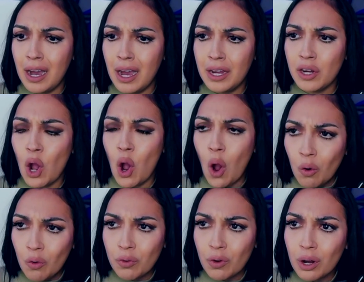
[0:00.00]
an
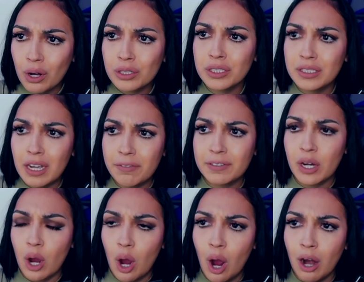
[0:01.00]
overstuffed
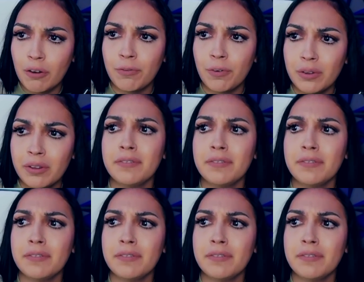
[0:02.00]
car full